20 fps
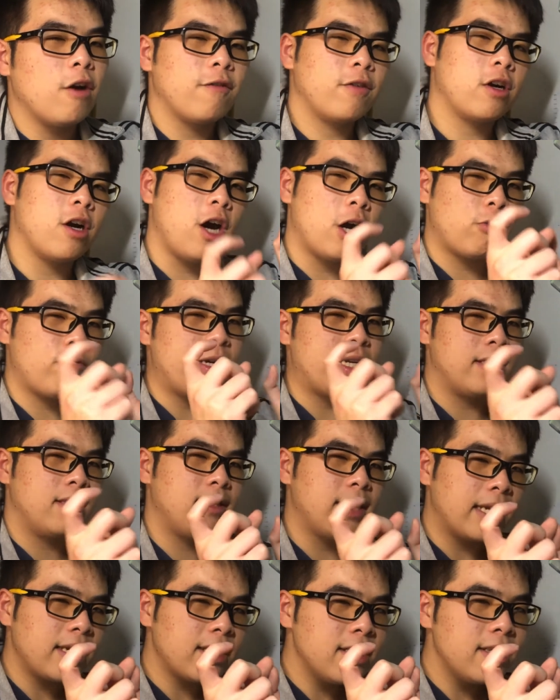of concrete
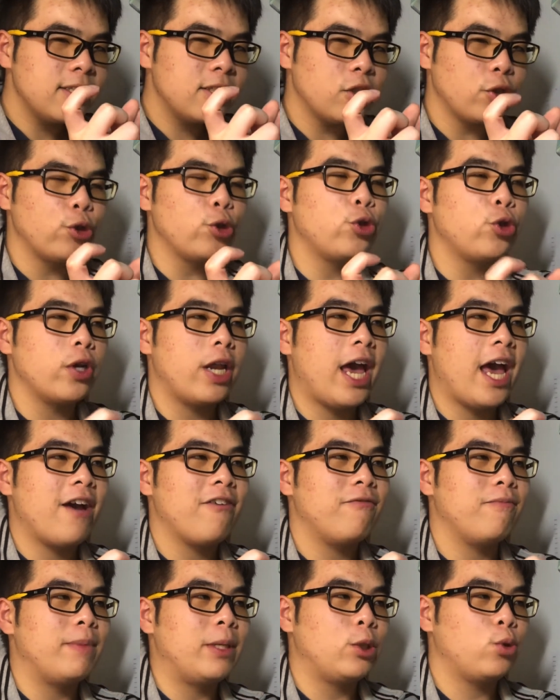thickness you should
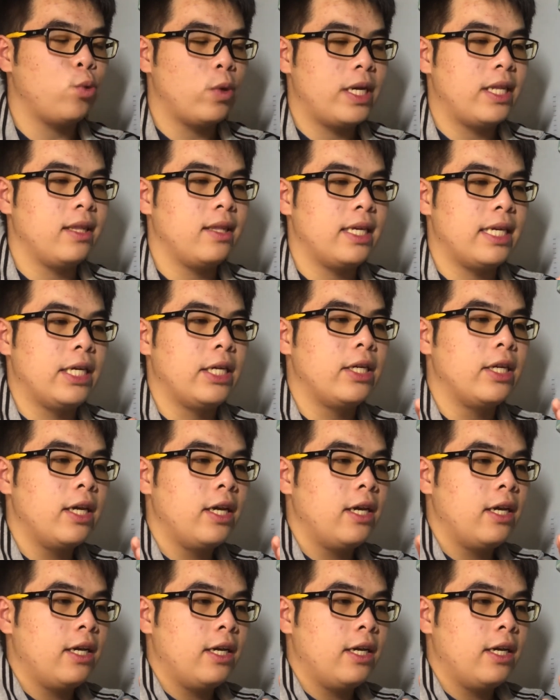have between the